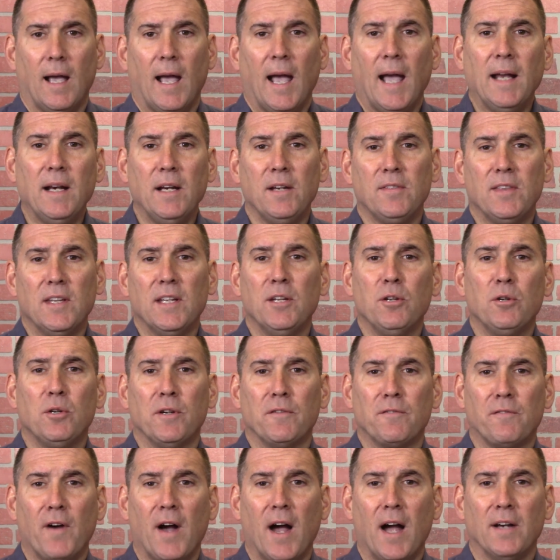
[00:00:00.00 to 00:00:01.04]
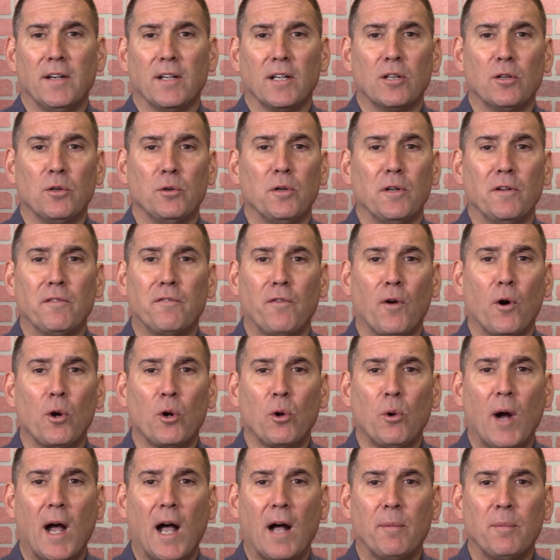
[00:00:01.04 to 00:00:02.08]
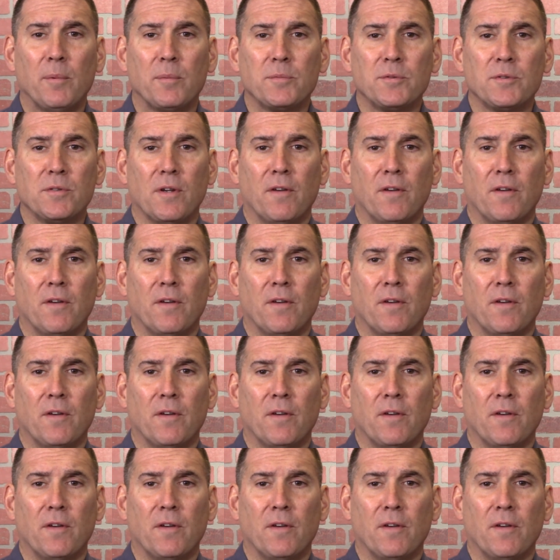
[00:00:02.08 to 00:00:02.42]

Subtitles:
Anything you can find, including photo albums,